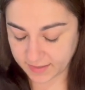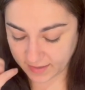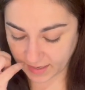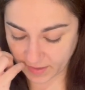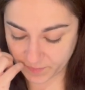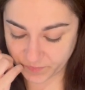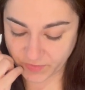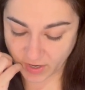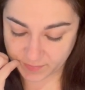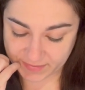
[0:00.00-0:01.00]

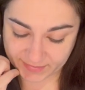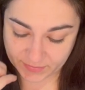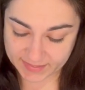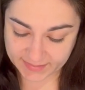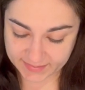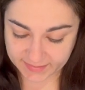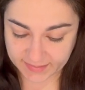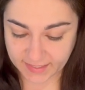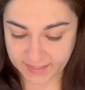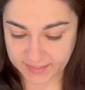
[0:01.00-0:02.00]
time gives you
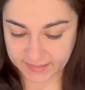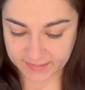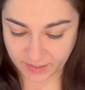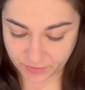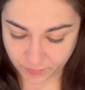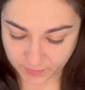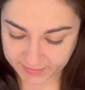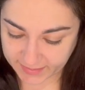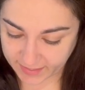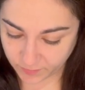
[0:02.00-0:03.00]
distance. So
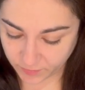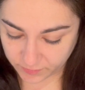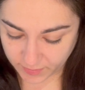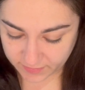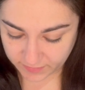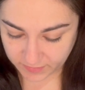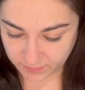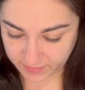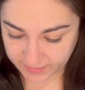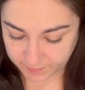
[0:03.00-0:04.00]
once again, what
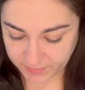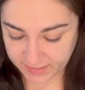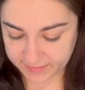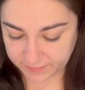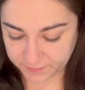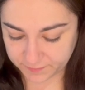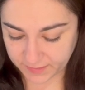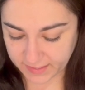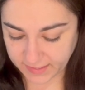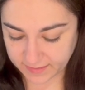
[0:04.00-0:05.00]
do? The speed is
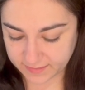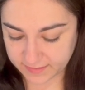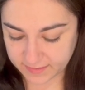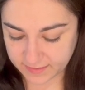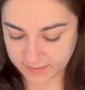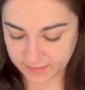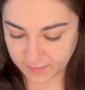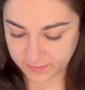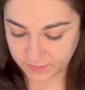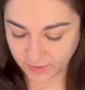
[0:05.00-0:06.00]
58.
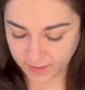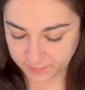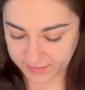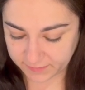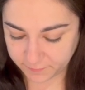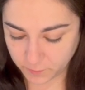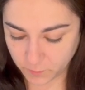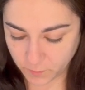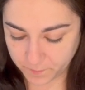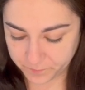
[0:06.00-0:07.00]
The time is
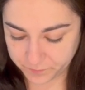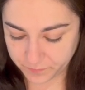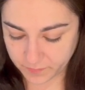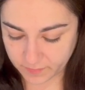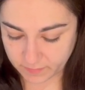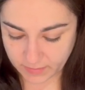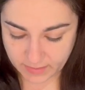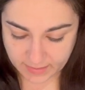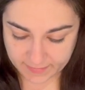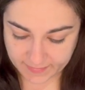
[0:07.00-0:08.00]
4,
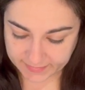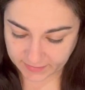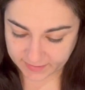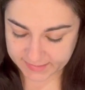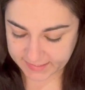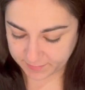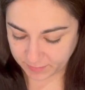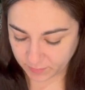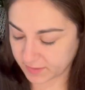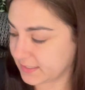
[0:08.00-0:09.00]
and that's going to tell me
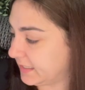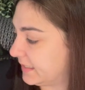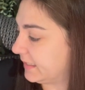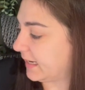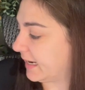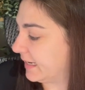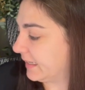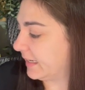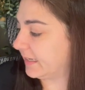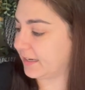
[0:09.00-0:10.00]
what the distance
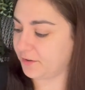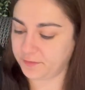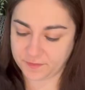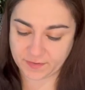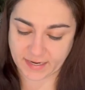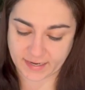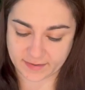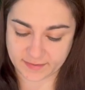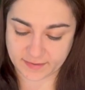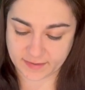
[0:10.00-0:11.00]
is. So
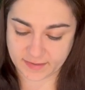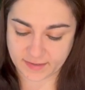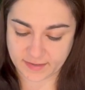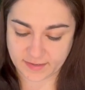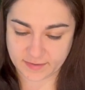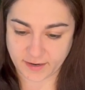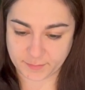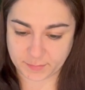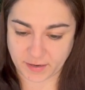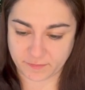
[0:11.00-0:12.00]
58
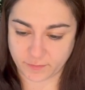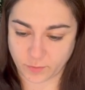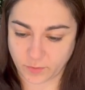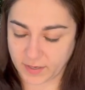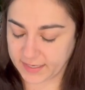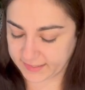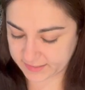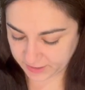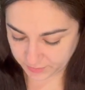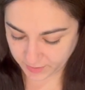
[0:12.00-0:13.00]
times by 4 is
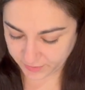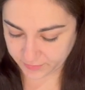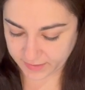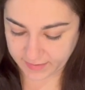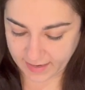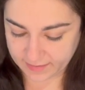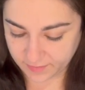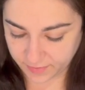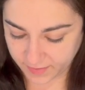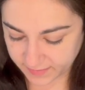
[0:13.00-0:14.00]

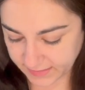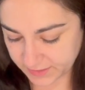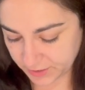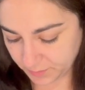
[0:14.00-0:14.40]
232